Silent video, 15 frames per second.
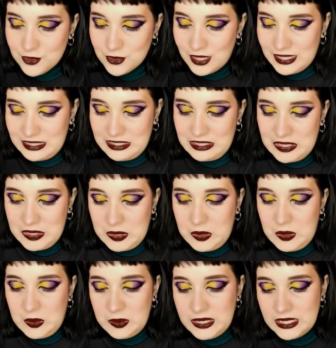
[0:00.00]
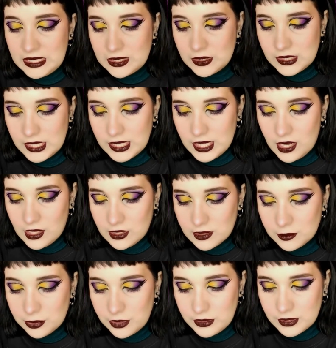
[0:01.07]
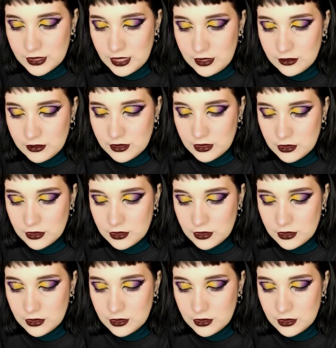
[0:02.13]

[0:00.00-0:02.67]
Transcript: to like squeeze to take all the product out.